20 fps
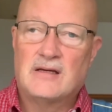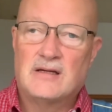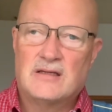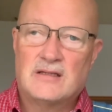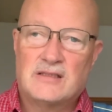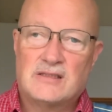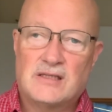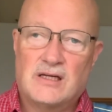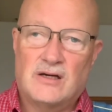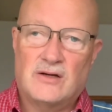
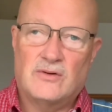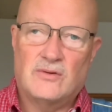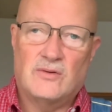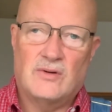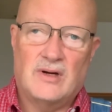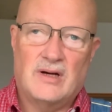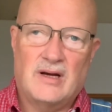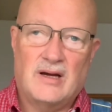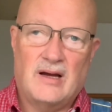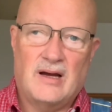
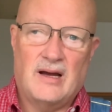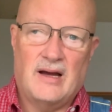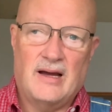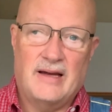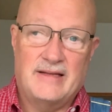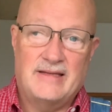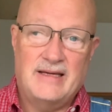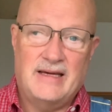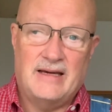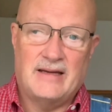So
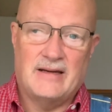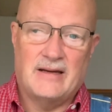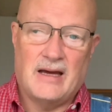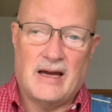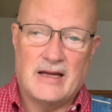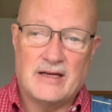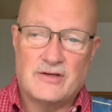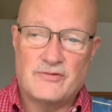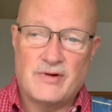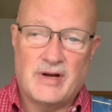I did.
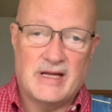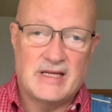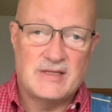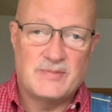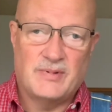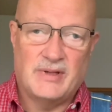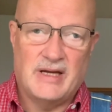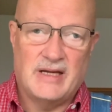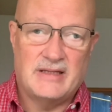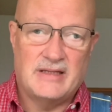I
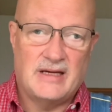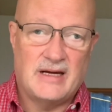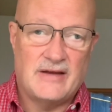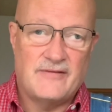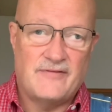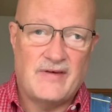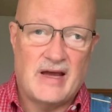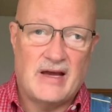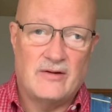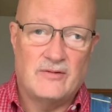transplanted. I
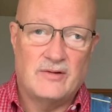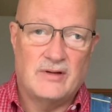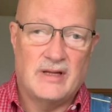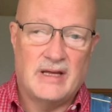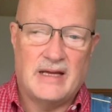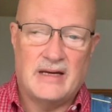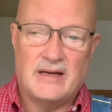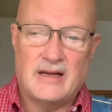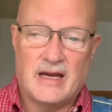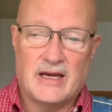found
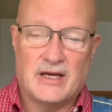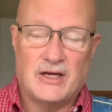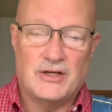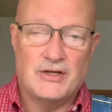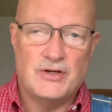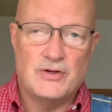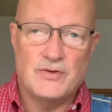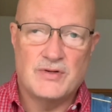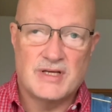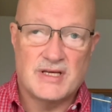that I could
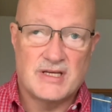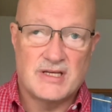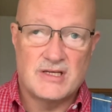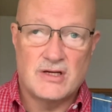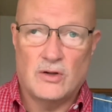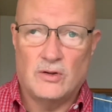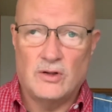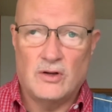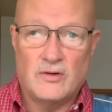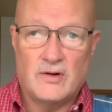use a
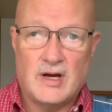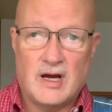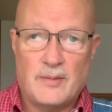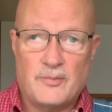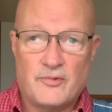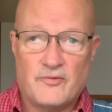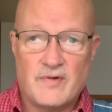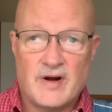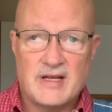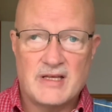solo
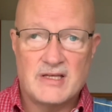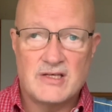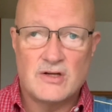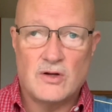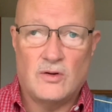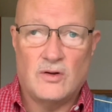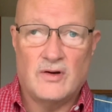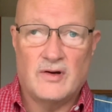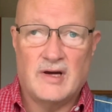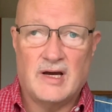cup, a red
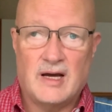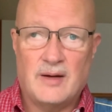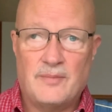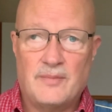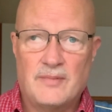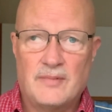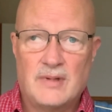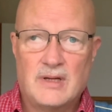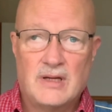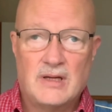solo cup,
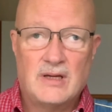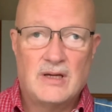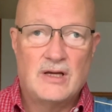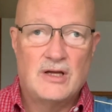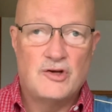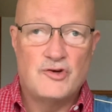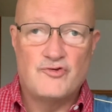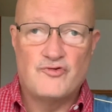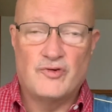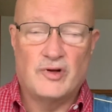
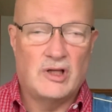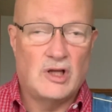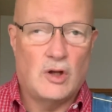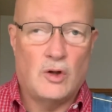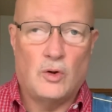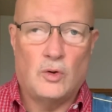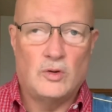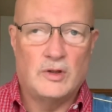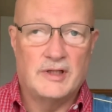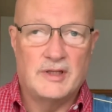drill a
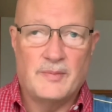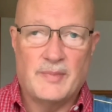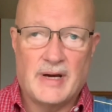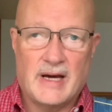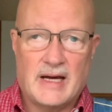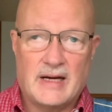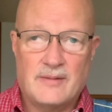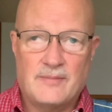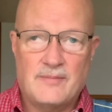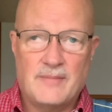hole in the
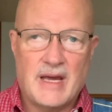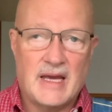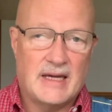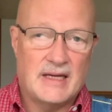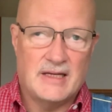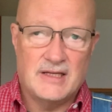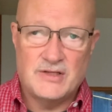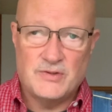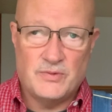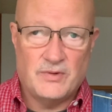bottom, make it
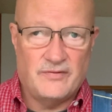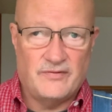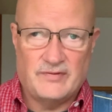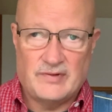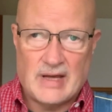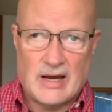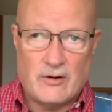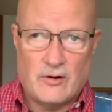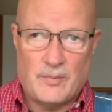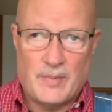into a
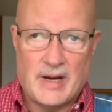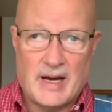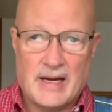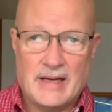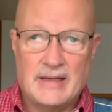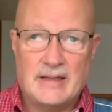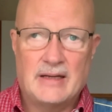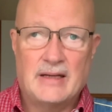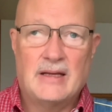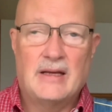flower
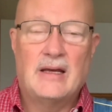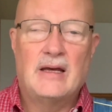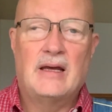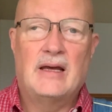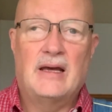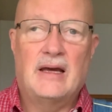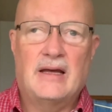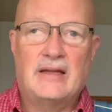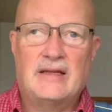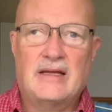pot,
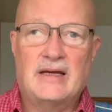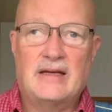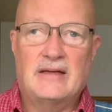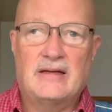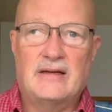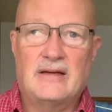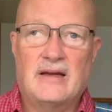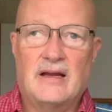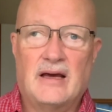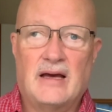and
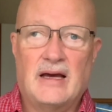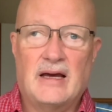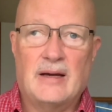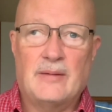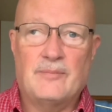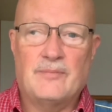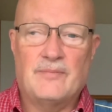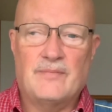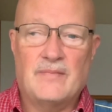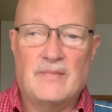then
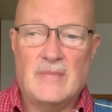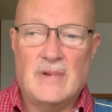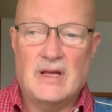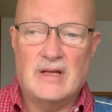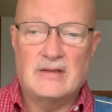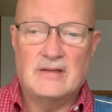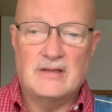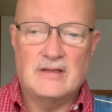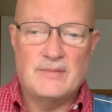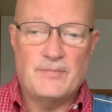um,
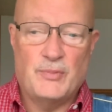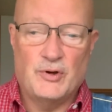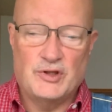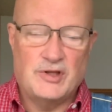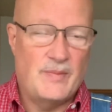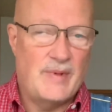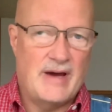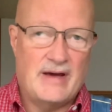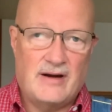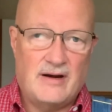put
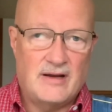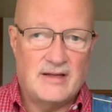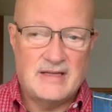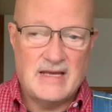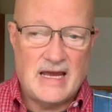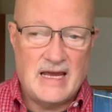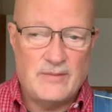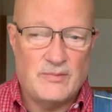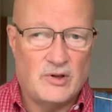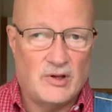them out on the
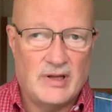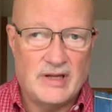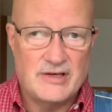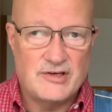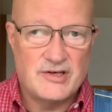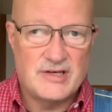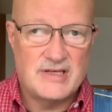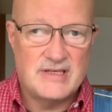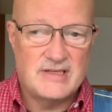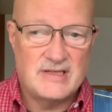table and
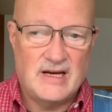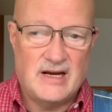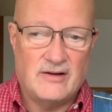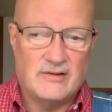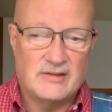just you know